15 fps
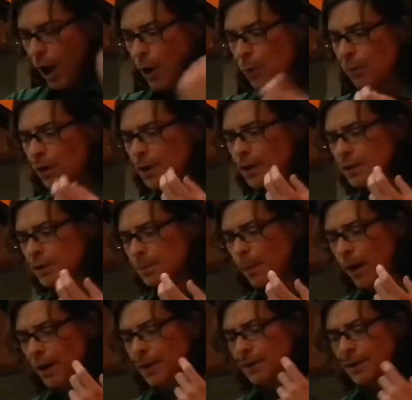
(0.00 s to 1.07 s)
Only a
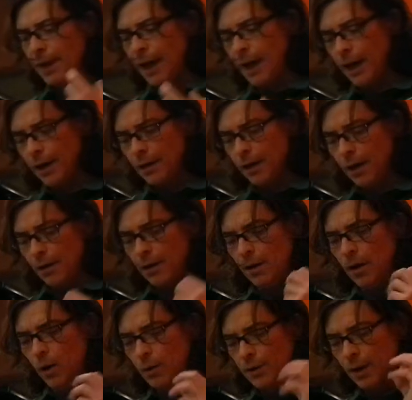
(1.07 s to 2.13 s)
spotted cat on a
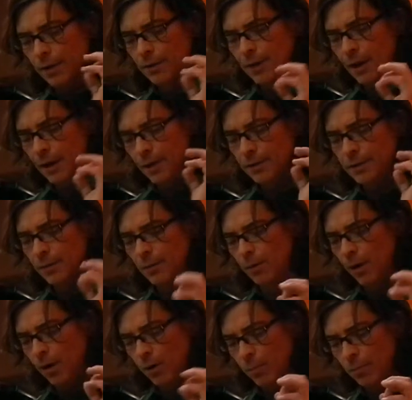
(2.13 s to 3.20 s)
hotel terrace in
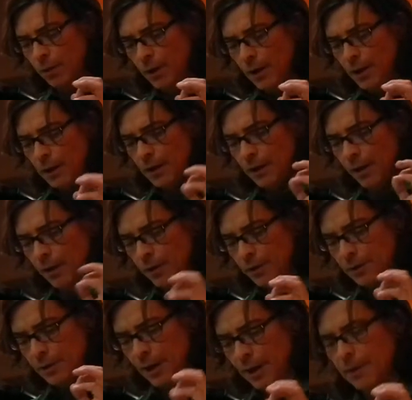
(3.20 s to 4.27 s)
Rome can
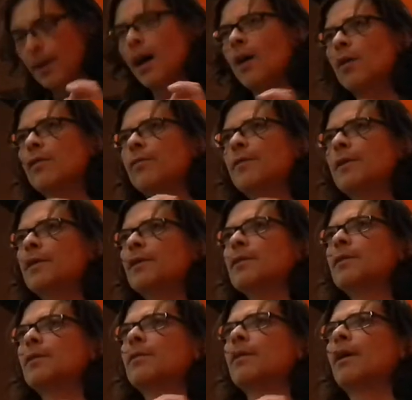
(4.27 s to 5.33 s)
understand how it
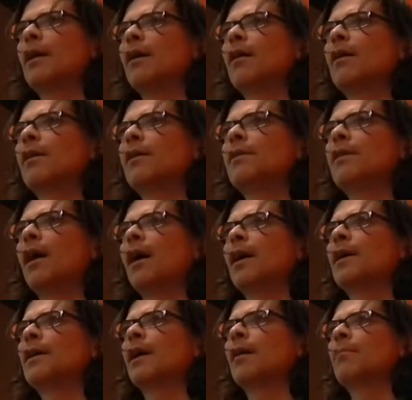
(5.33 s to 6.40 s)
feels to inherit a
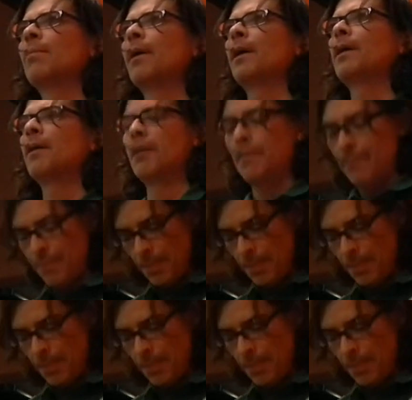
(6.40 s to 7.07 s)
dying empire.